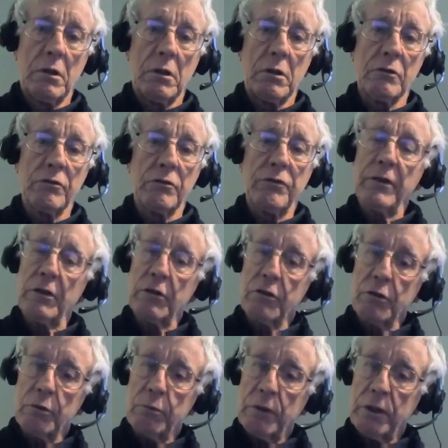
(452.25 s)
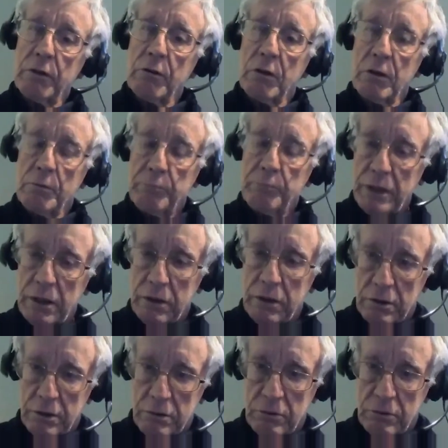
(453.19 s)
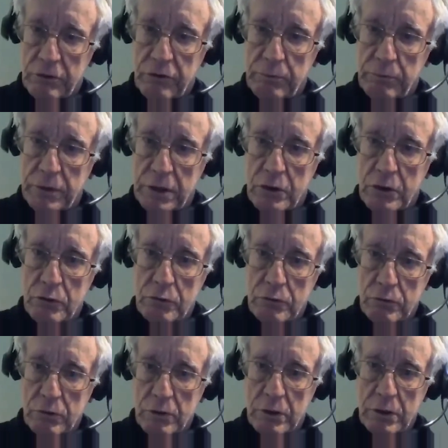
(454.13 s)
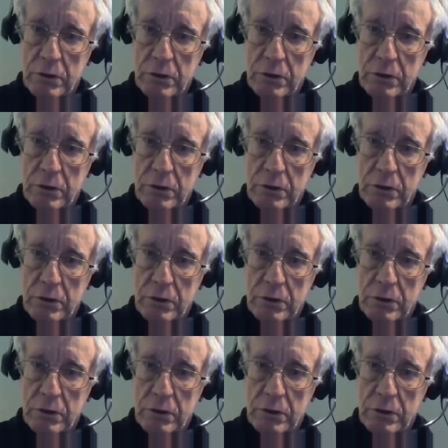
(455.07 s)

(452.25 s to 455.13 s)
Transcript: You'll feel good when you are obedient to what you've been taught.